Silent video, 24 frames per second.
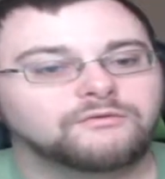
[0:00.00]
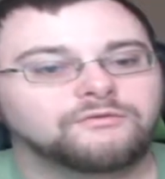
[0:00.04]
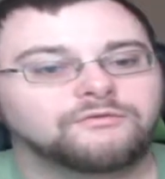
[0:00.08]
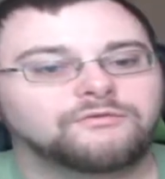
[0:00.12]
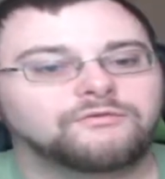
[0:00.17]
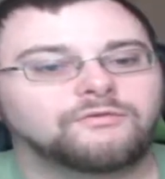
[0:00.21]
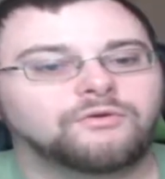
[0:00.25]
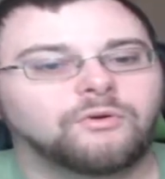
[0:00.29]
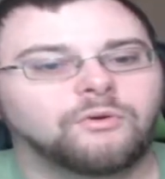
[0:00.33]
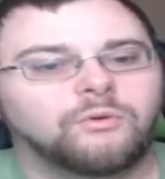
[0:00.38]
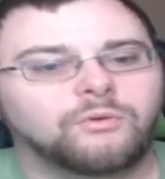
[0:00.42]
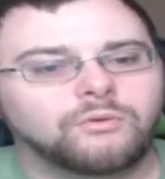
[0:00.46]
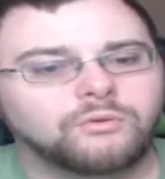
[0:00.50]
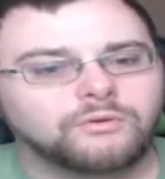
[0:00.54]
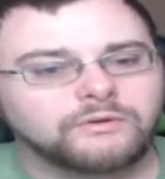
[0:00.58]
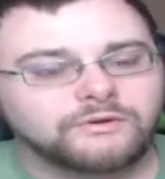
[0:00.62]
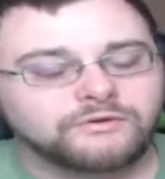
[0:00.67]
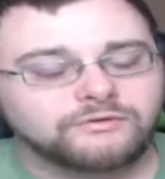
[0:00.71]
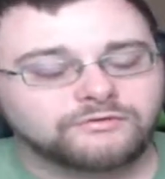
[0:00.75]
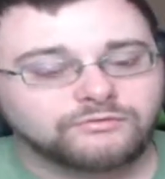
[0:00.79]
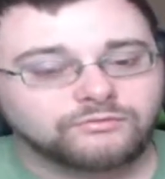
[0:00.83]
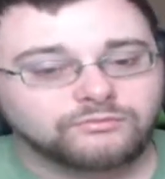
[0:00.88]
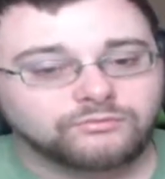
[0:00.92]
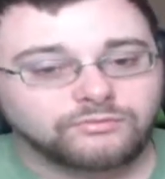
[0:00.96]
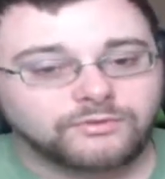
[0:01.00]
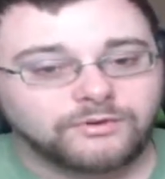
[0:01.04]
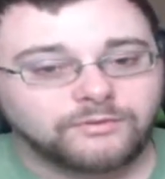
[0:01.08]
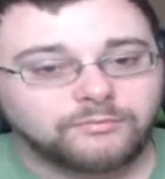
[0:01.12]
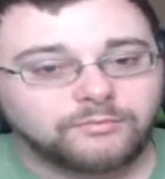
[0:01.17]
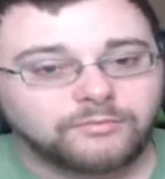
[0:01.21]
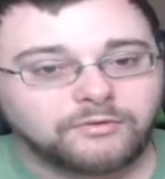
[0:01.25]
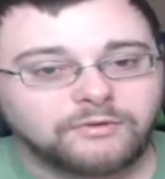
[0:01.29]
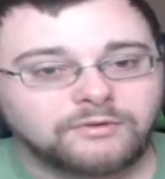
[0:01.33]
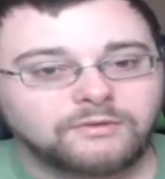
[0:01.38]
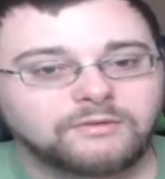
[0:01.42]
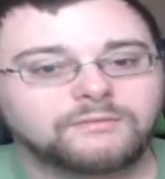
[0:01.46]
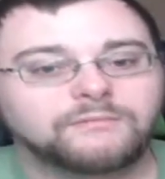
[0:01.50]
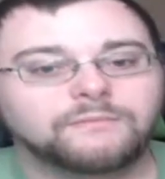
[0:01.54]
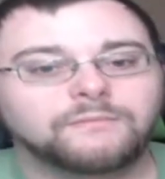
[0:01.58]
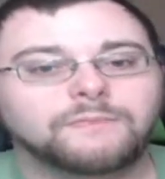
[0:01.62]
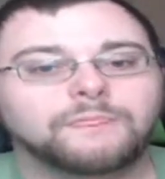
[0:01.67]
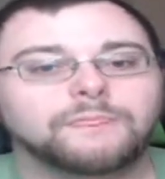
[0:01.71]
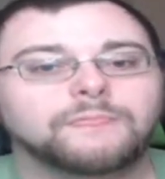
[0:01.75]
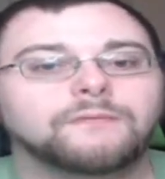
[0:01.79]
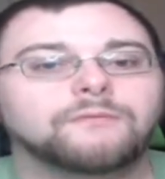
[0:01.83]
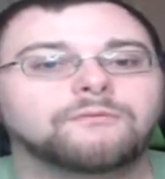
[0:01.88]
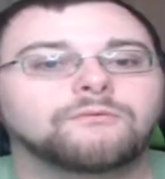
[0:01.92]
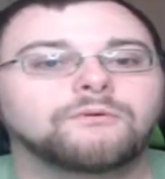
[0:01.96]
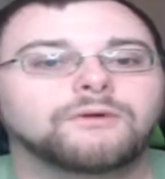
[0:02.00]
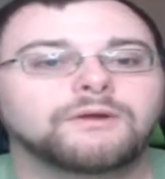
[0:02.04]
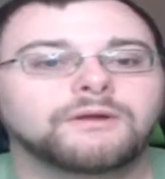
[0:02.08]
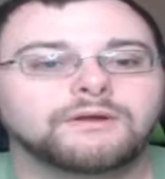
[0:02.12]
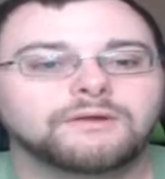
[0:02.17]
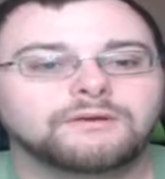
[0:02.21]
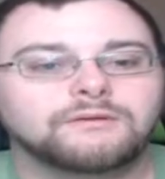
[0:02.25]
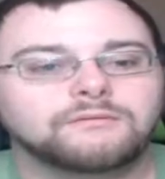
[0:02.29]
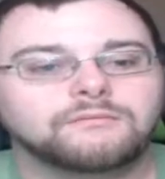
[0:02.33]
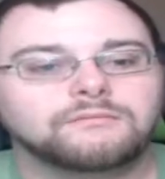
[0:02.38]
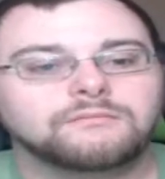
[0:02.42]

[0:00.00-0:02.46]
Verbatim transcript: Tortoise ripple? Wait.